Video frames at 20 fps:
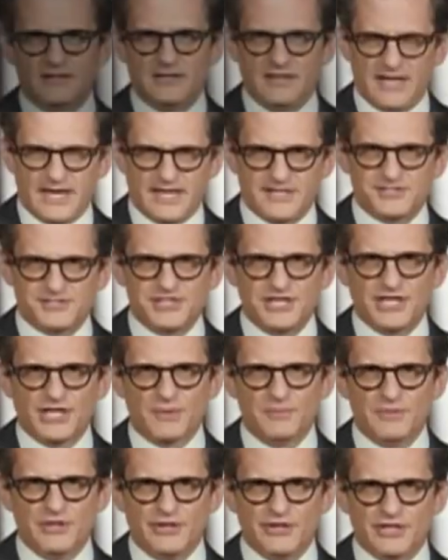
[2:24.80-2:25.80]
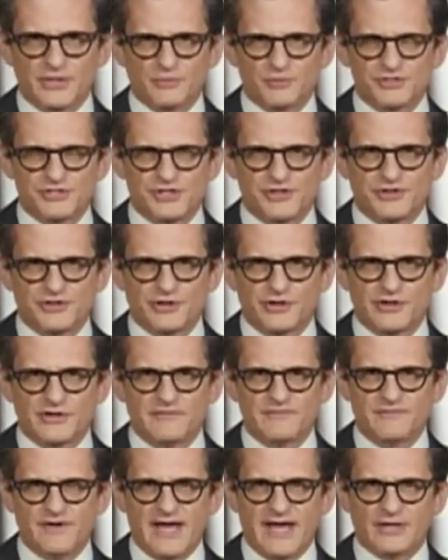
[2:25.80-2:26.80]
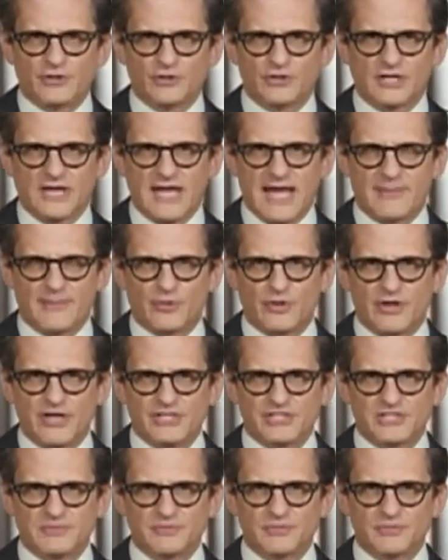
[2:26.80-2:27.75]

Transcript: How to Steal a Million was the third and final collaboration